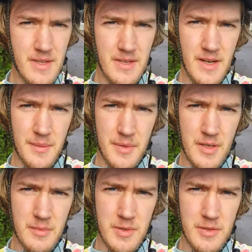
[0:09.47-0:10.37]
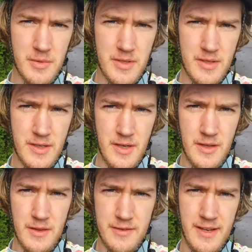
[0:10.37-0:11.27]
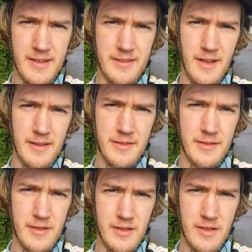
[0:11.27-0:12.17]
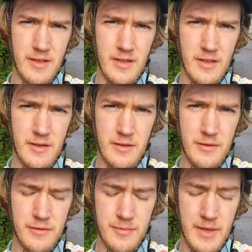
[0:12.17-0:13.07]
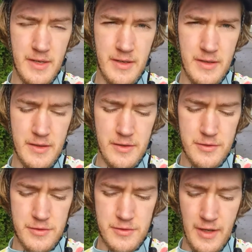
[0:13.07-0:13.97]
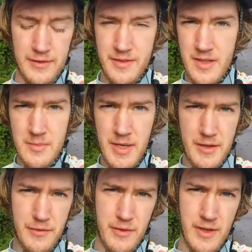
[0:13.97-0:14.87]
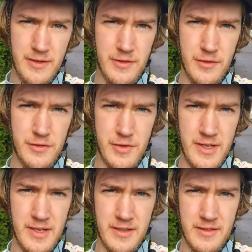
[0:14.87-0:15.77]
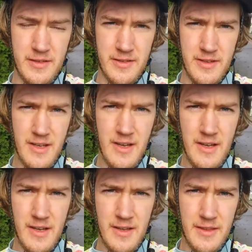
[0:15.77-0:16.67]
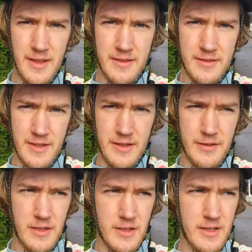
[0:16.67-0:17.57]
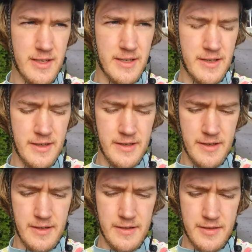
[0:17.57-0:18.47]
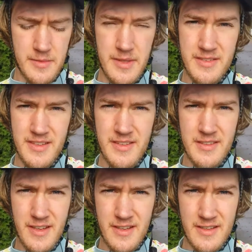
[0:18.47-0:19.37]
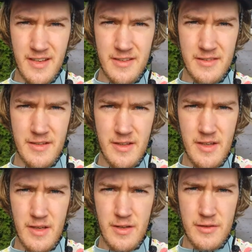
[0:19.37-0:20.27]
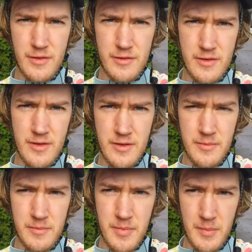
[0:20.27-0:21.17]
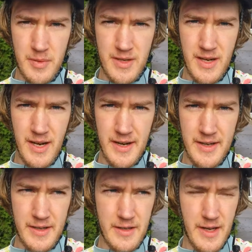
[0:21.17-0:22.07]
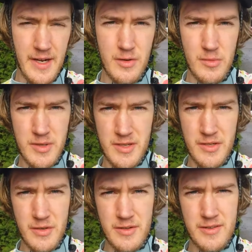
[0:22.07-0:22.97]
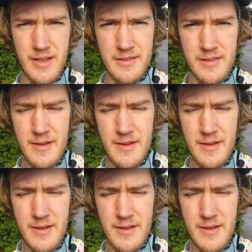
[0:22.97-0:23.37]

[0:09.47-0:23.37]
I'm going to be doing the second test of my testing on the bike for next year's training season. Today's going to look like it's going to be a 60-second test, so it's a pretty high anaerobic endurance test.